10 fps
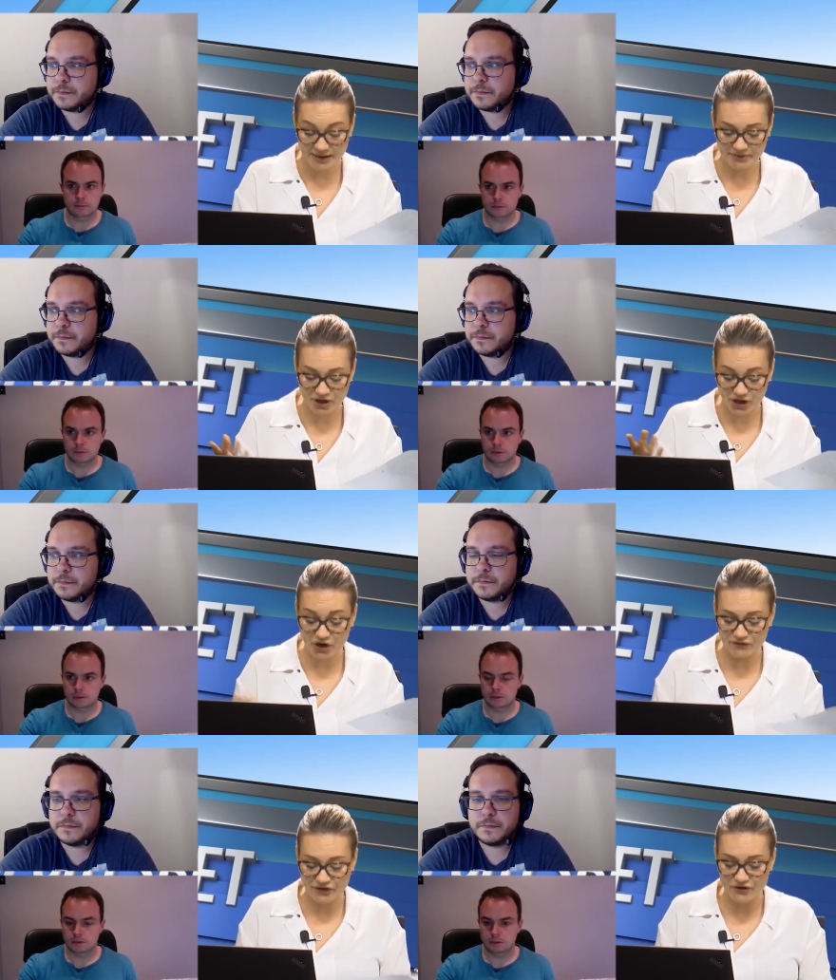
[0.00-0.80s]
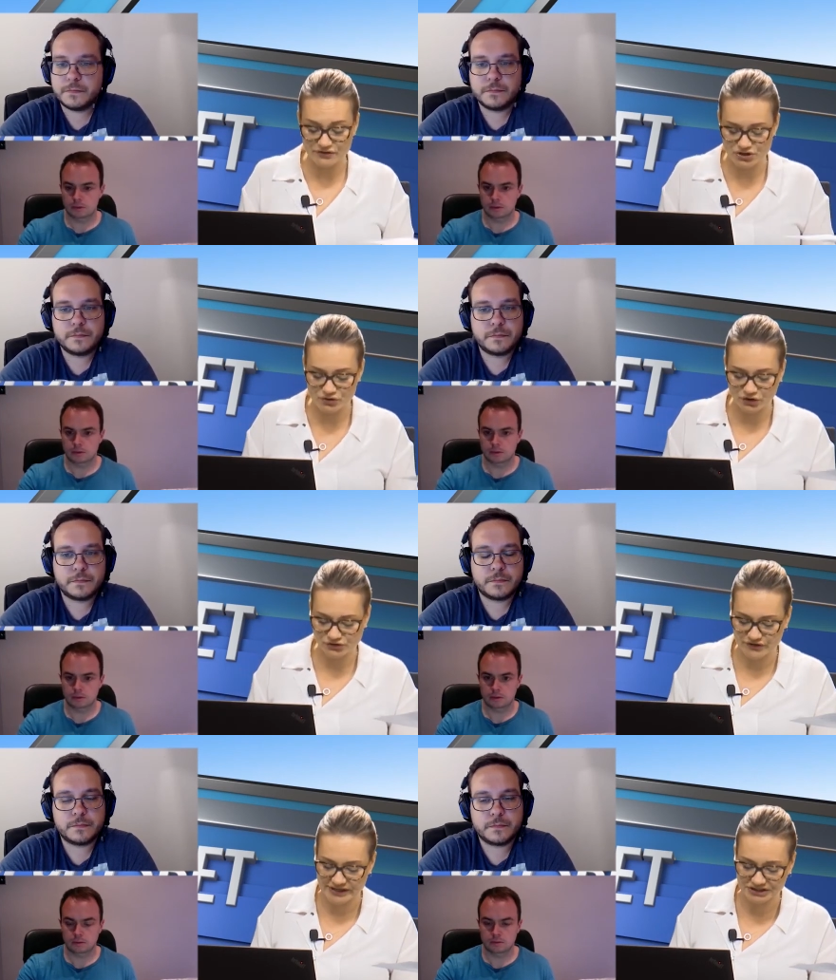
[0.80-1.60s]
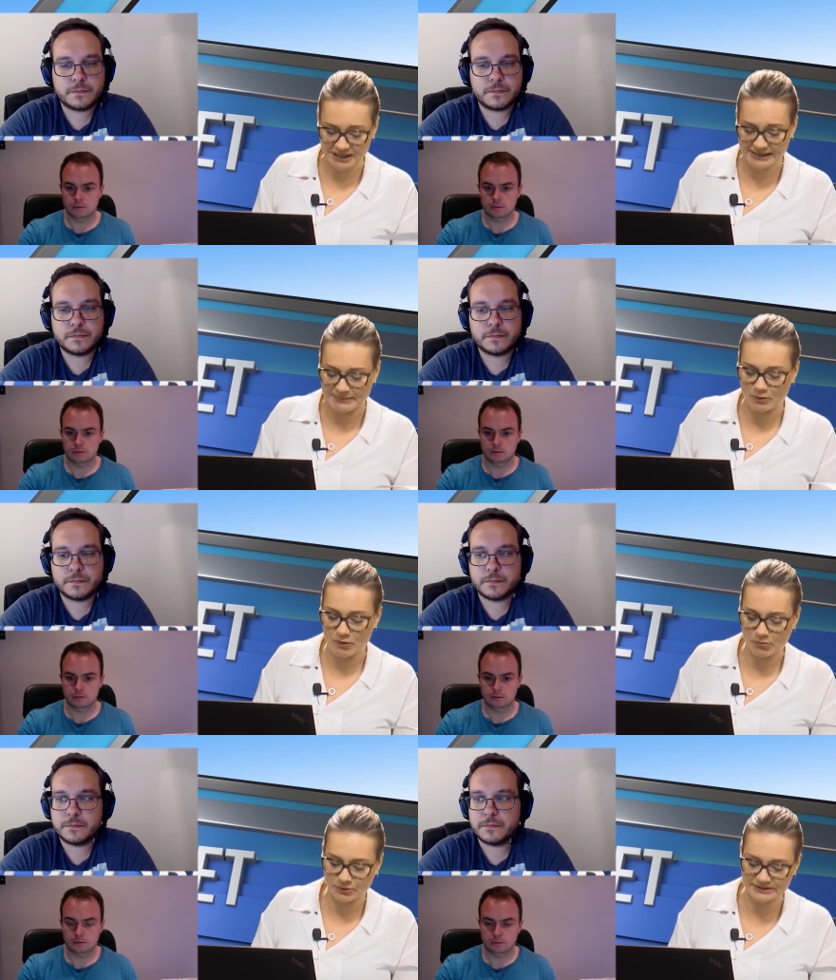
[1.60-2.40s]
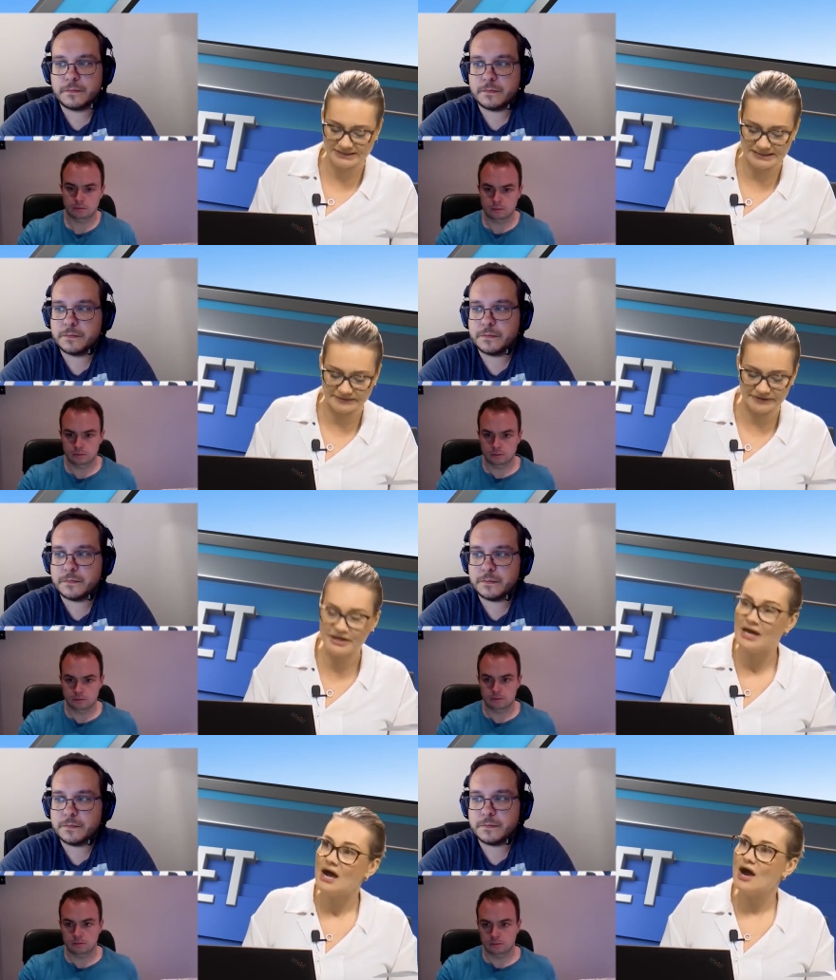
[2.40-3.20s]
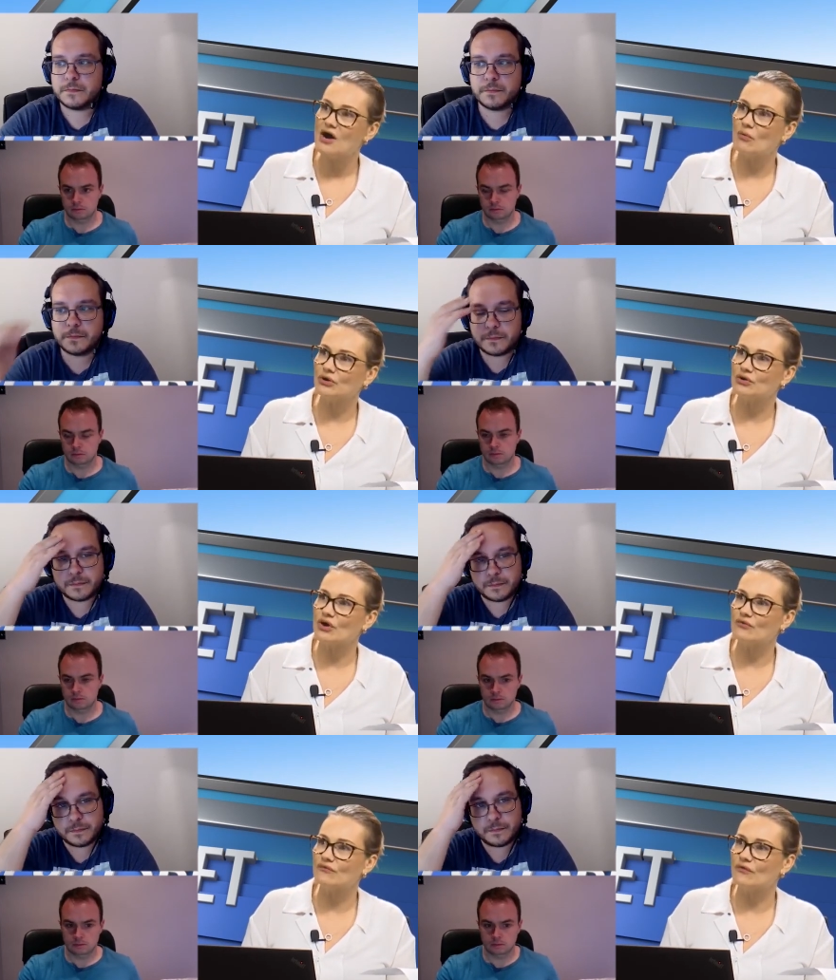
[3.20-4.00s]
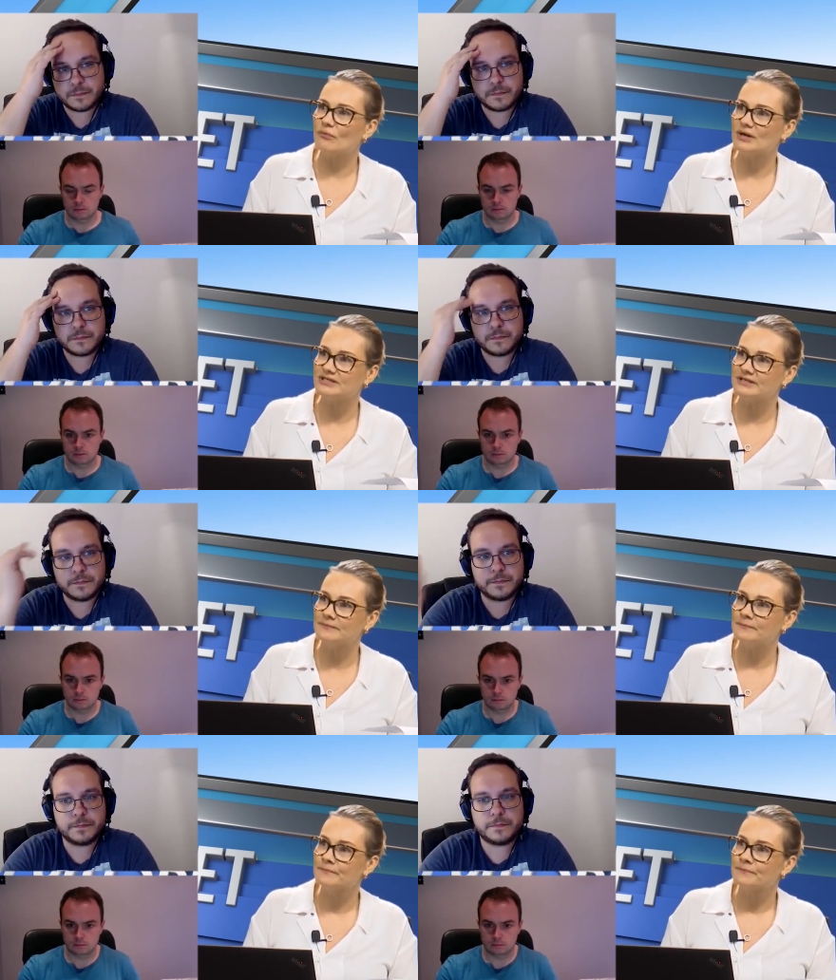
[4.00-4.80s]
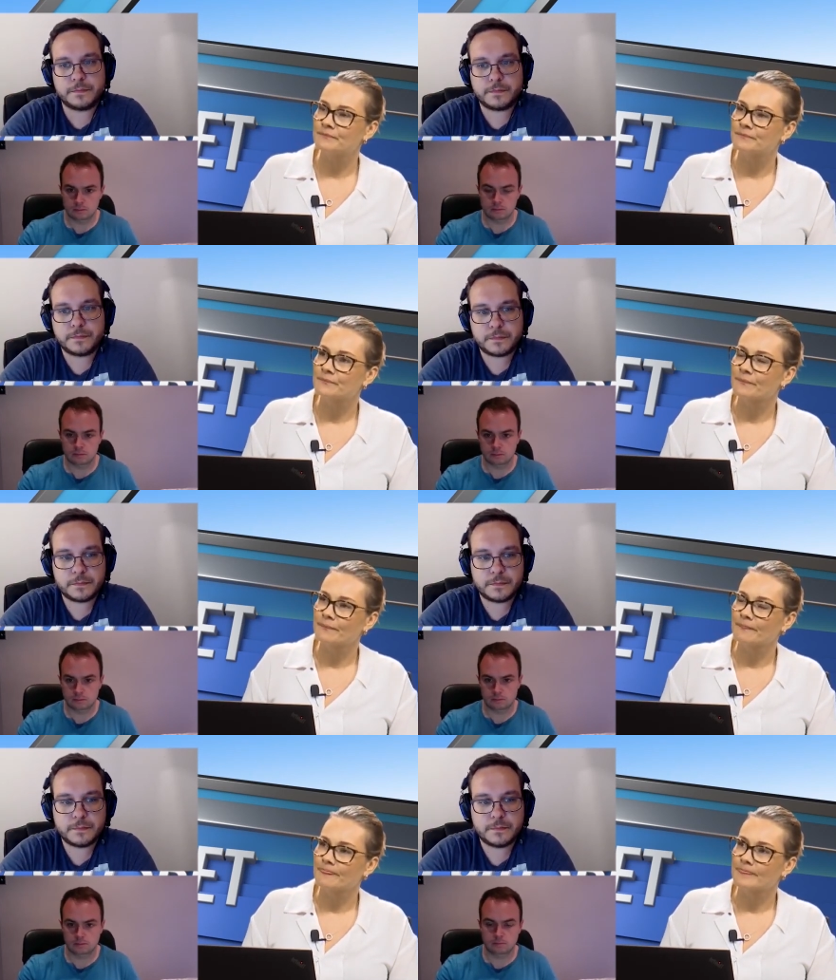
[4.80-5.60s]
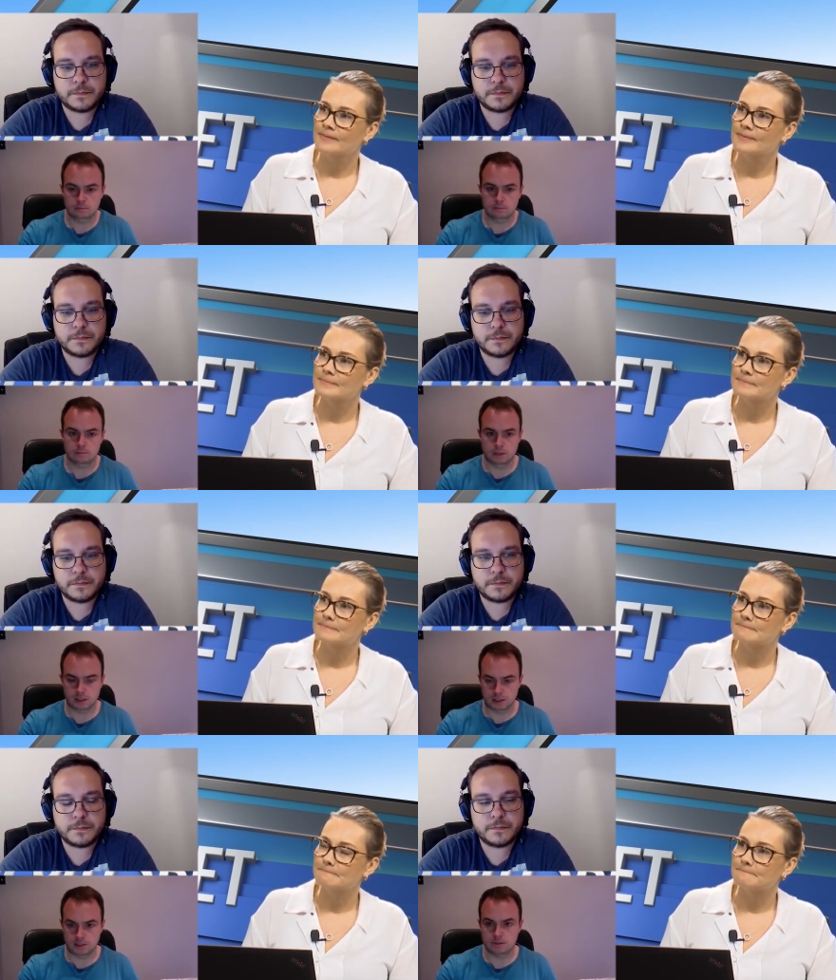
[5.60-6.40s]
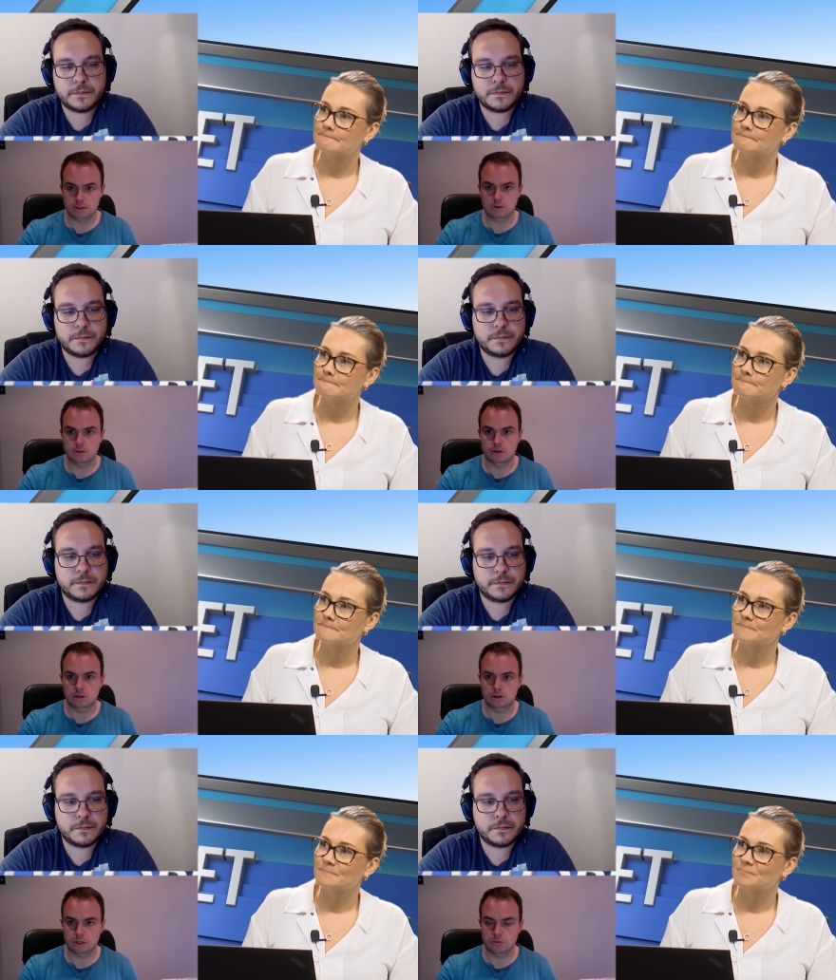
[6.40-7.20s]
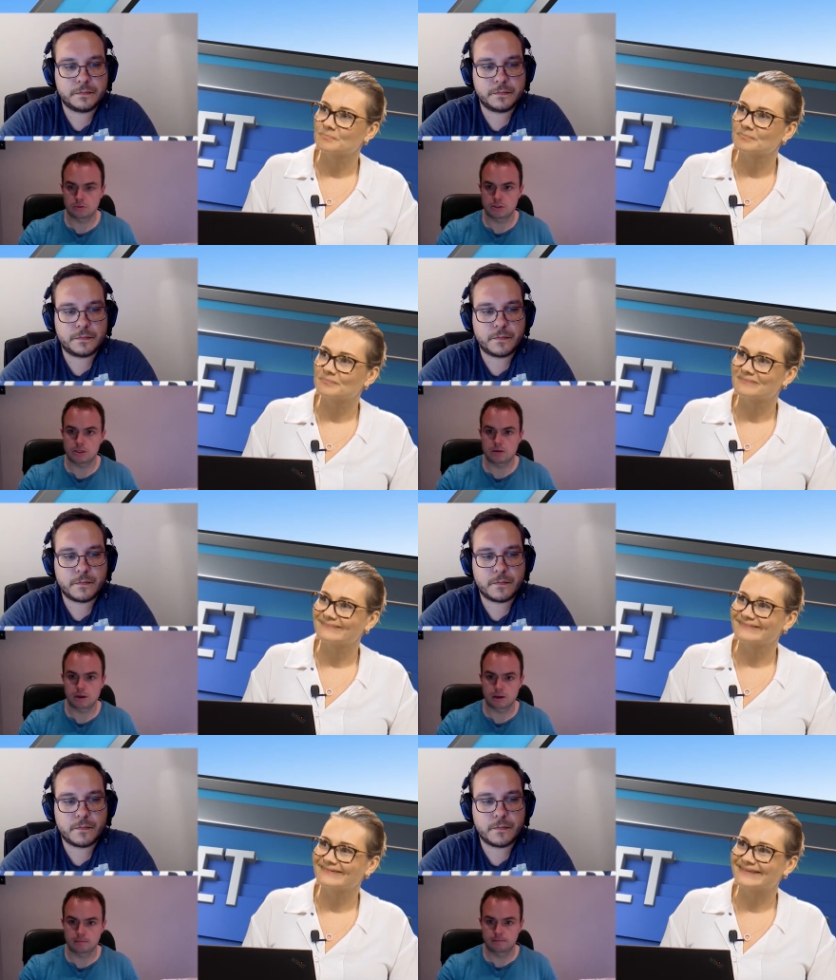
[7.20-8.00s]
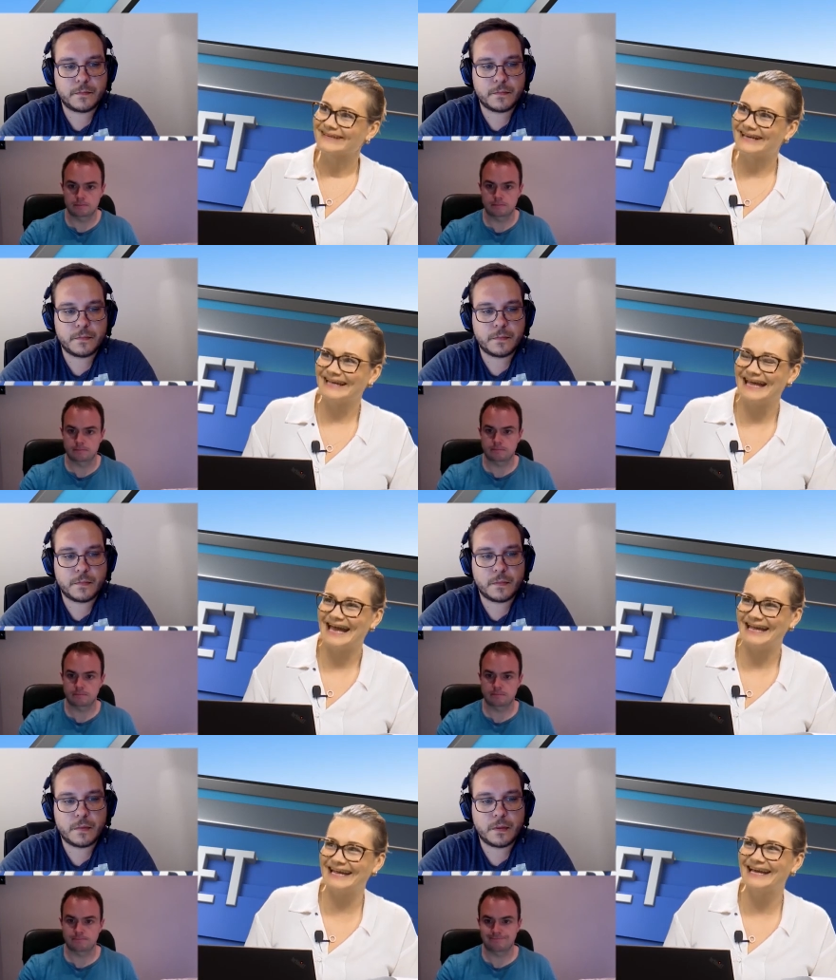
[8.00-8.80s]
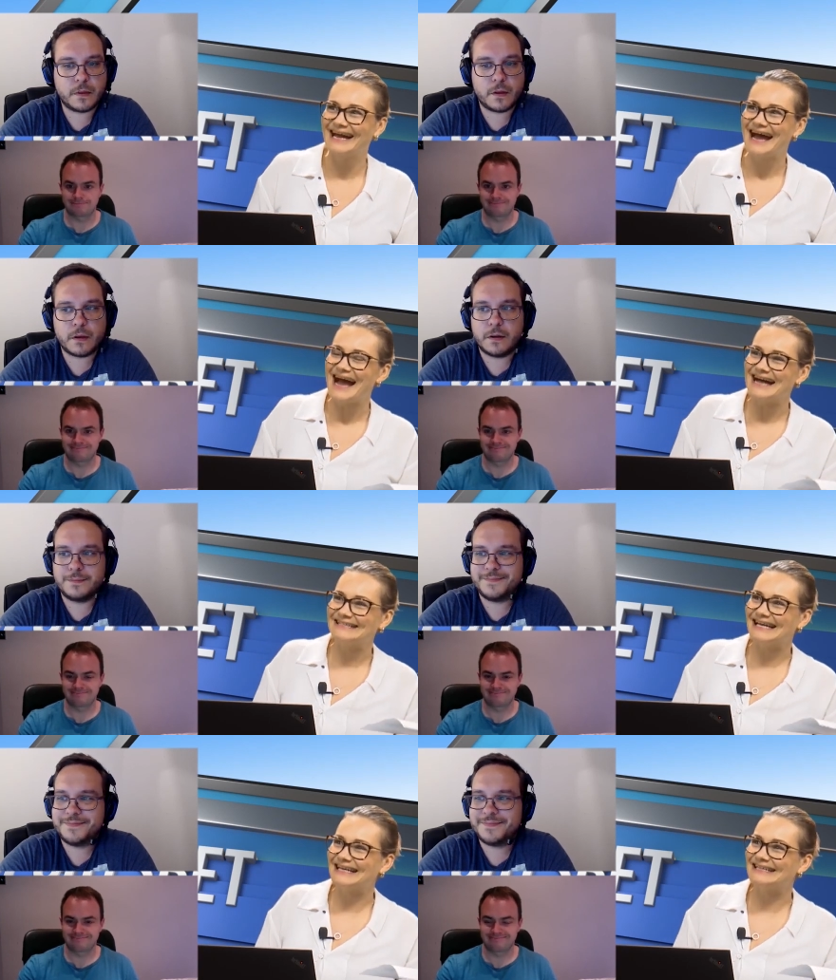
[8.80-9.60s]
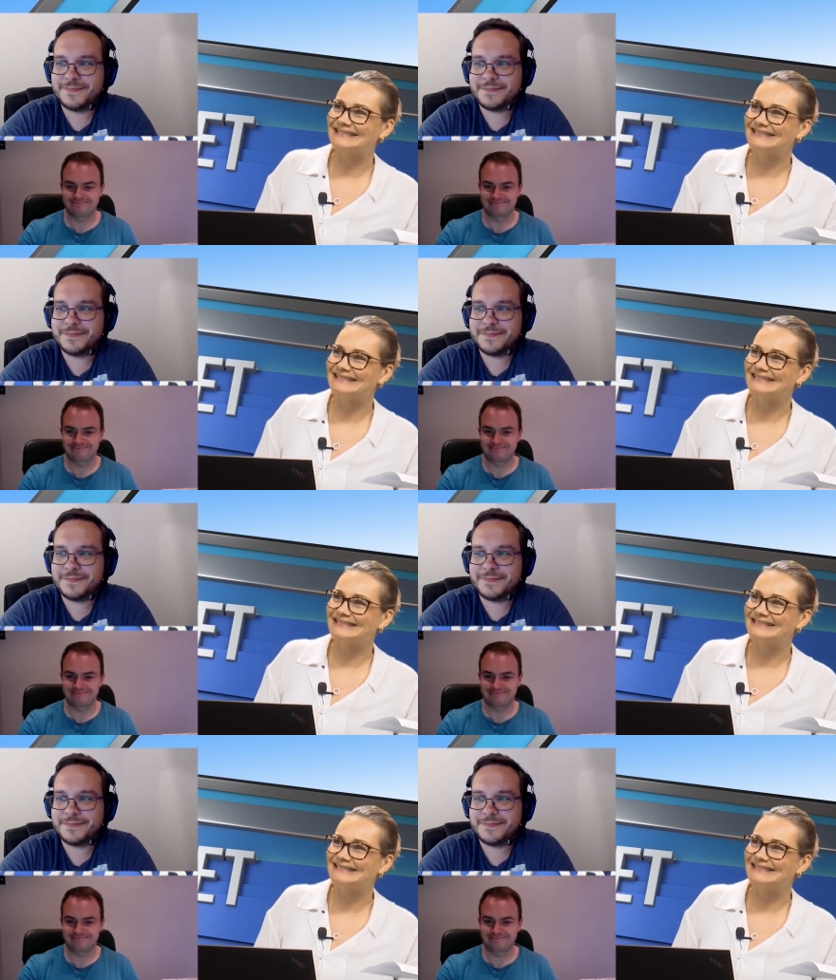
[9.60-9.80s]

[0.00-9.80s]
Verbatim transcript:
Speaker 1: going to go for the over two goals on the Asian handicap at one point seven. Uh, what are you going for, Martin?
Speaker 2: Both teams to score two point zero. Okay,
Speaker 1: and Alex.